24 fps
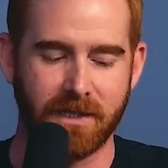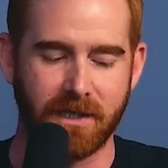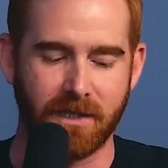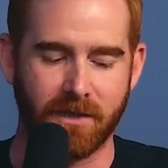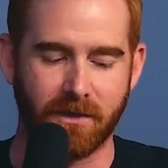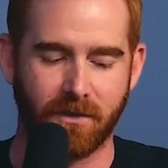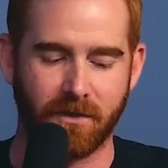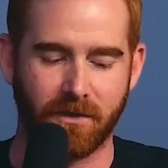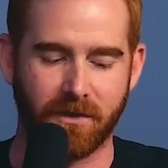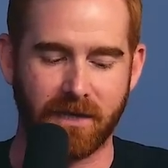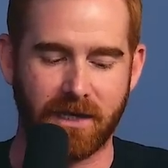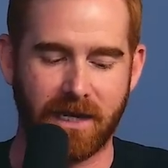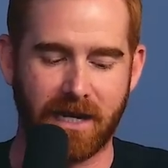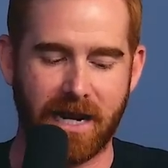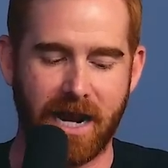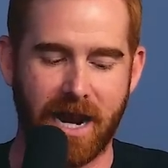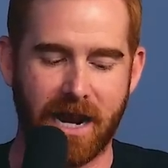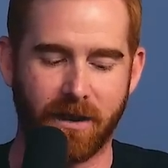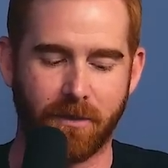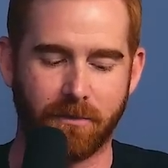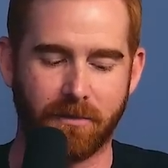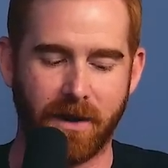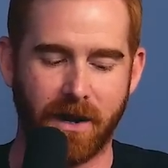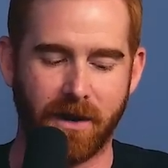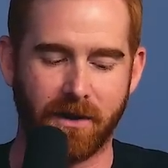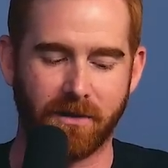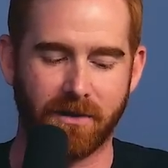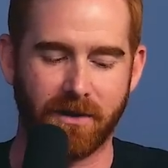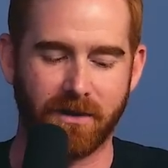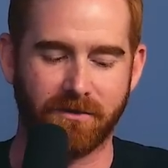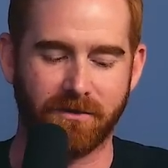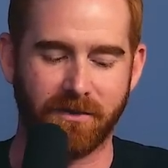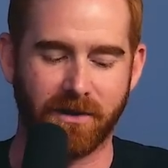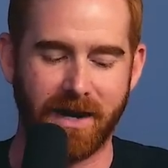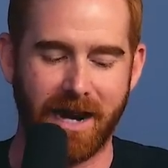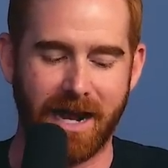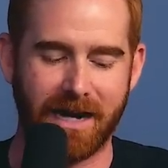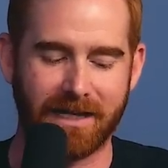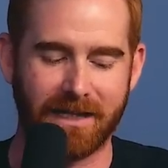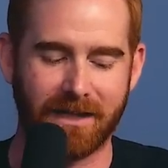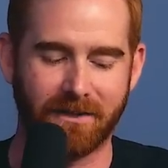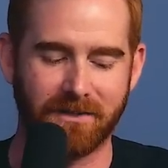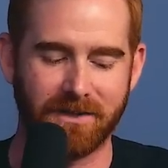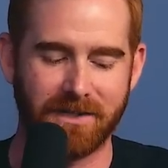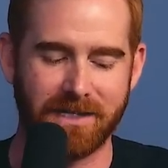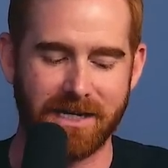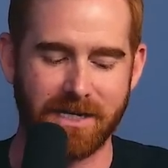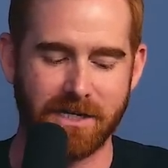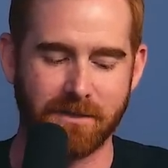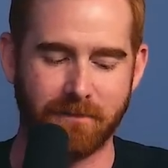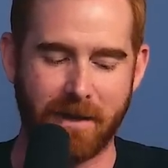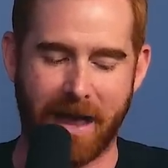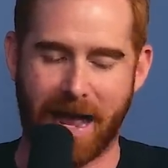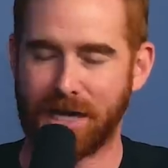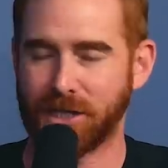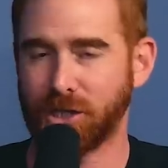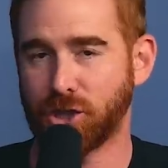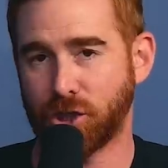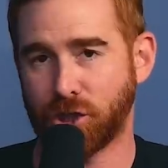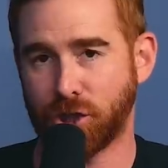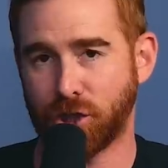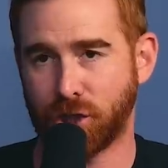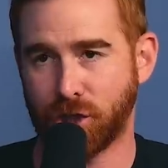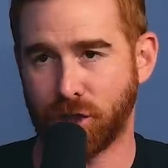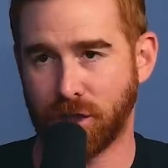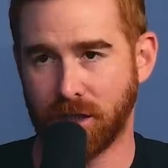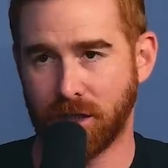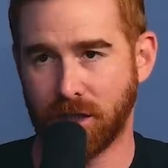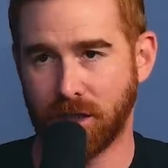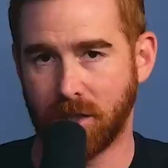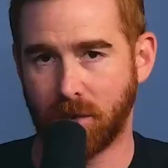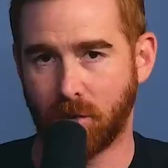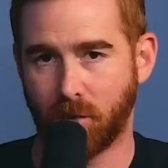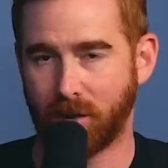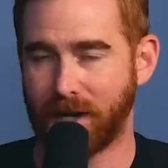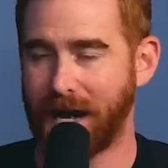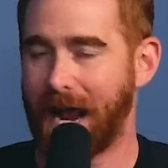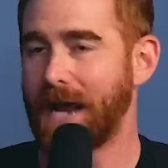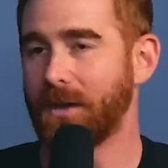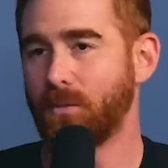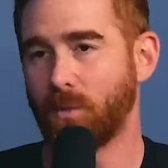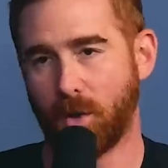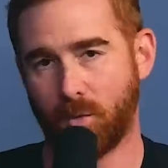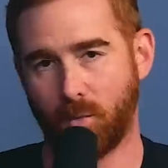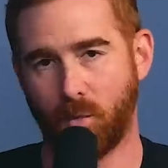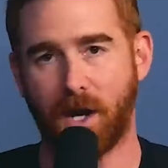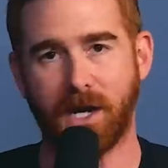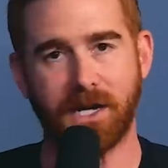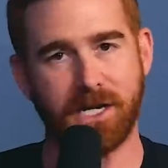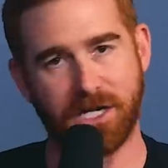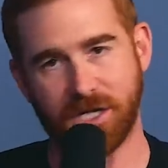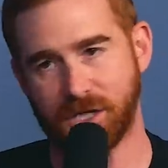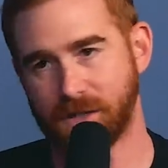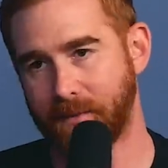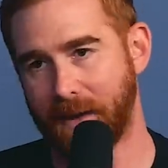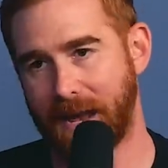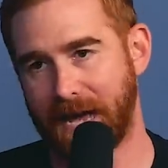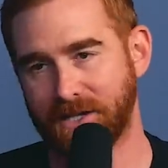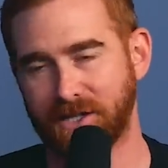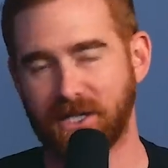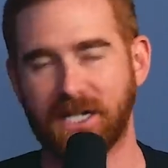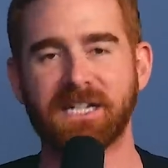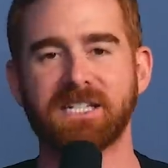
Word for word: in order to get higher priority for 911 dispatch or 911 dispatch.